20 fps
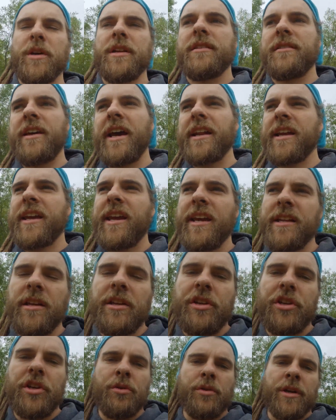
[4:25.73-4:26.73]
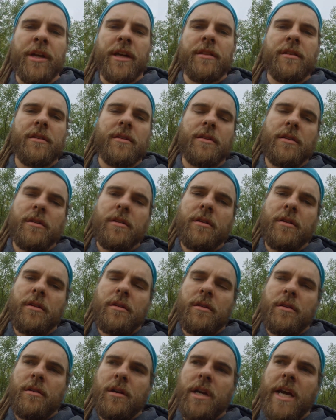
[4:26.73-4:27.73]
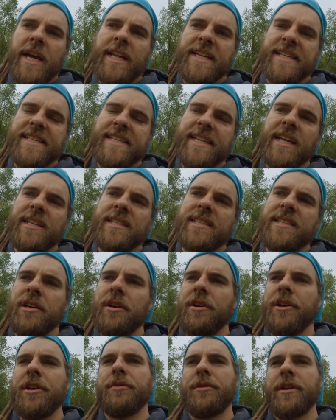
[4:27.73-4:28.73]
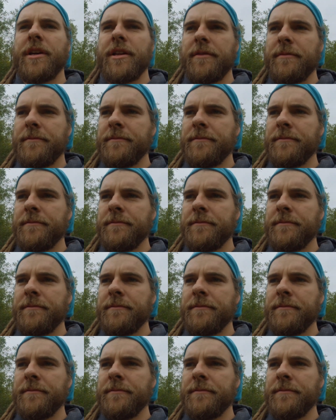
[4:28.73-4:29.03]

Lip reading: a dedicated unit and a skid steer unit.